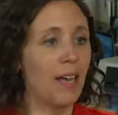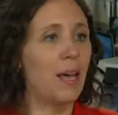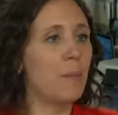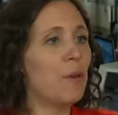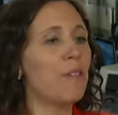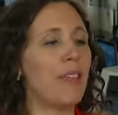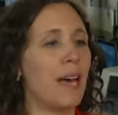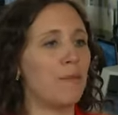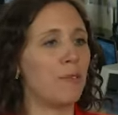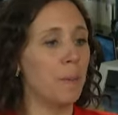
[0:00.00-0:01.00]
And both of
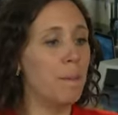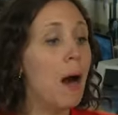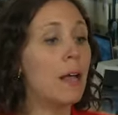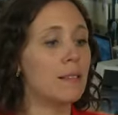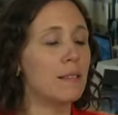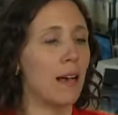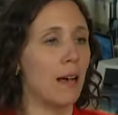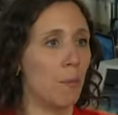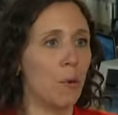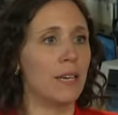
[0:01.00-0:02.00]
them, for months,
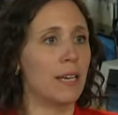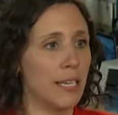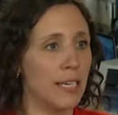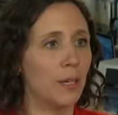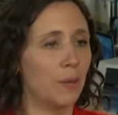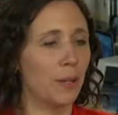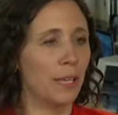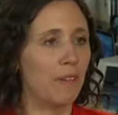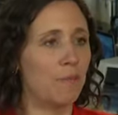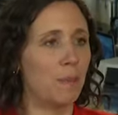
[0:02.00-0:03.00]
uh, more than a year
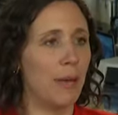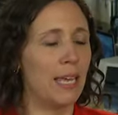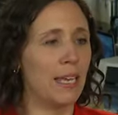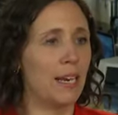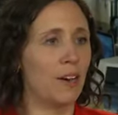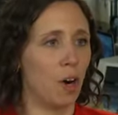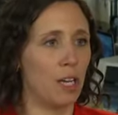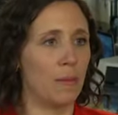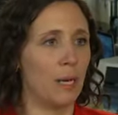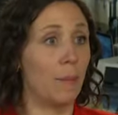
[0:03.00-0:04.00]
really, have been making an
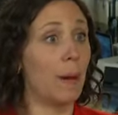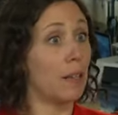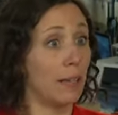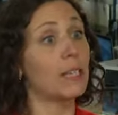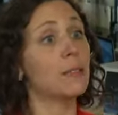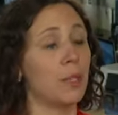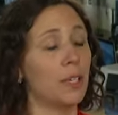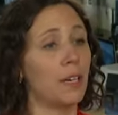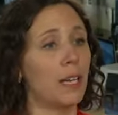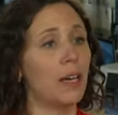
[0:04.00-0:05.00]
argument about
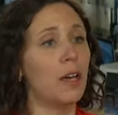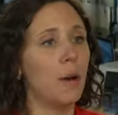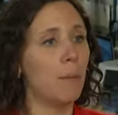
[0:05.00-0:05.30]
electability,